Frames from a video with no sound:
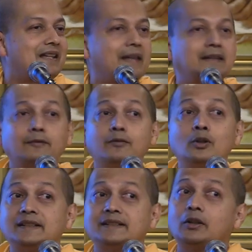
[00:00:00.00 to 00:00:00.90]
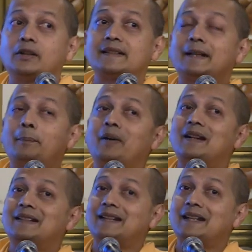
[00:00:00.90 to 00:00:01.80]
And that fourth is not a
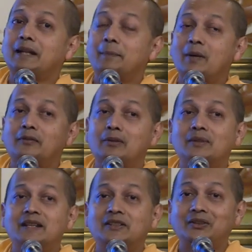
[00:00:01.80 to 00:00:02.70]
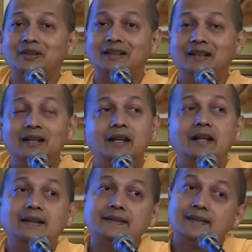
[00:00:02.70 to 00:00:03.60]
separate state apart from these three.
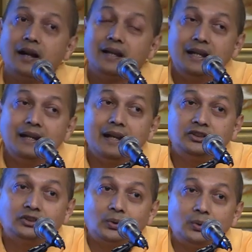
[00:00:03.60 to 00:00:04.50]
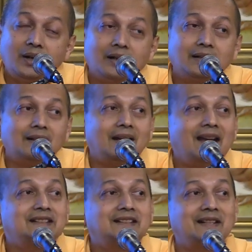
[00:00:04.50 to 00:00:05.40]
It is in and through and
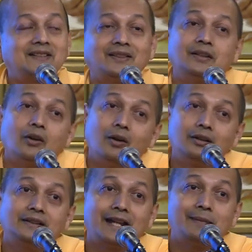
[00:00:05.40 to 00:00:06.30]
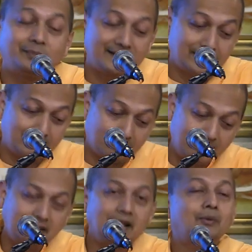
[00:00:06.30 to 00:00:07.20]
underlying these three, all the time present,
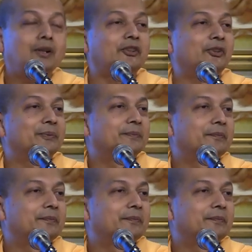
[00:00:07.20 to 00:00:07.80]
right now also.